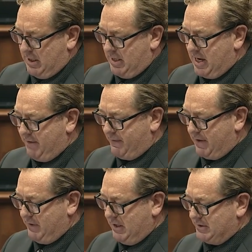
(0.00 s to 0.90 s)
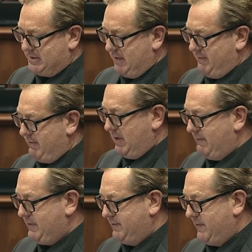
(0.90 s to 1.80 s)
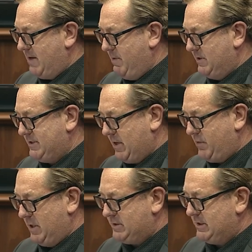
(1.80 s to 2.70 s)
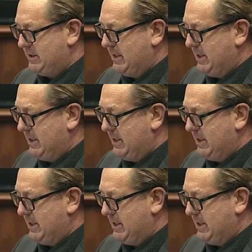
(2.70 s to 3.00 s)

In 85 years, Steve left his farm in the southwest.